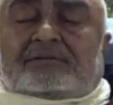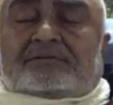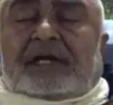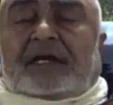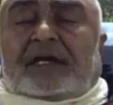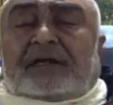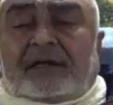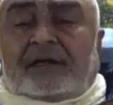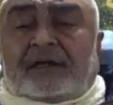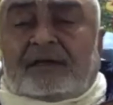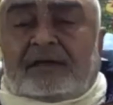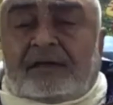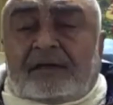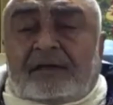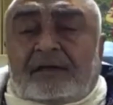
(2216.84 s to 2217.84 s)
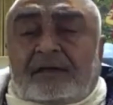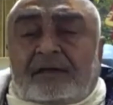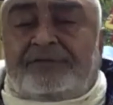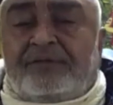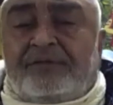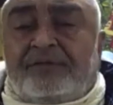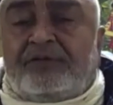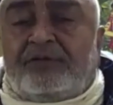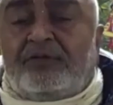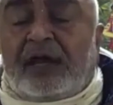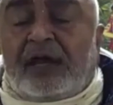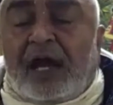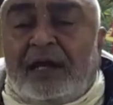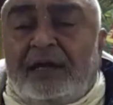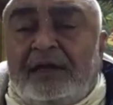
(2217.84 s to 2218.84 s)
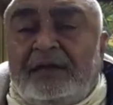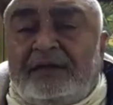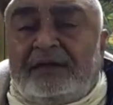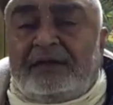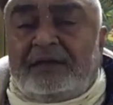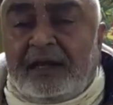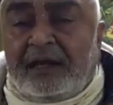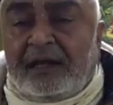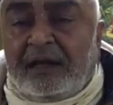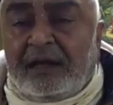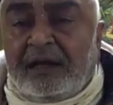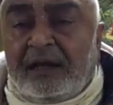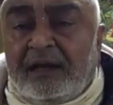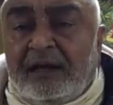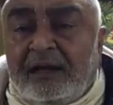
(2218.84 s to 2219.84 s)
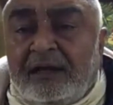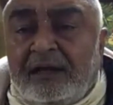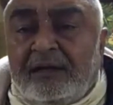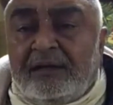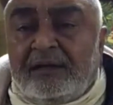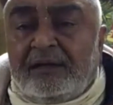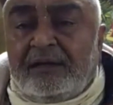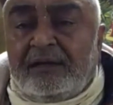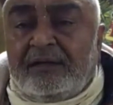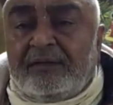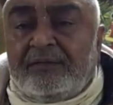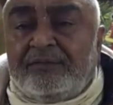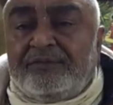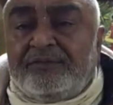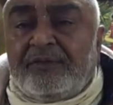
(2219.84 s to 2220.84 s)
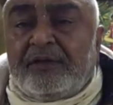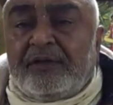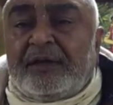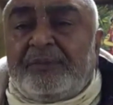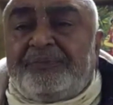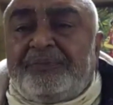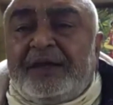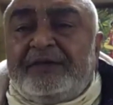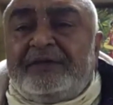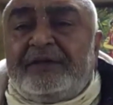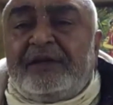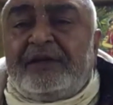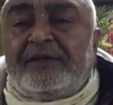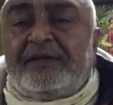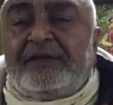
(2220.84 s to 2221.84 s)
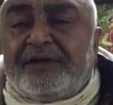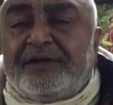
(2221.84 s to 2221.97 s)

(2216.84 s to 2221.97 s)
that if you do anything for the pleasure of